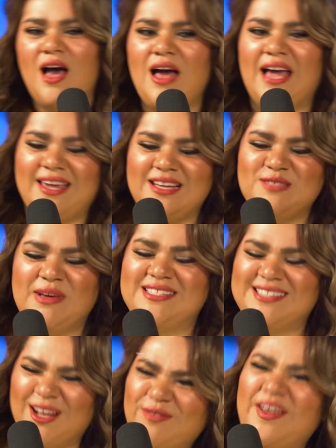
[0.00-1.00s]
I kicked
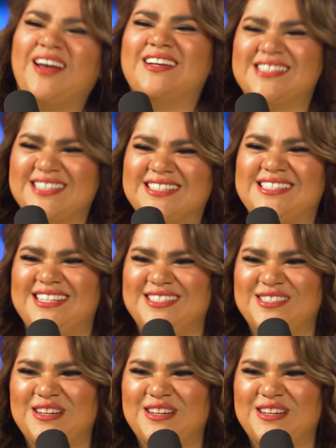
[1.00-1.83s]
myself out at 16.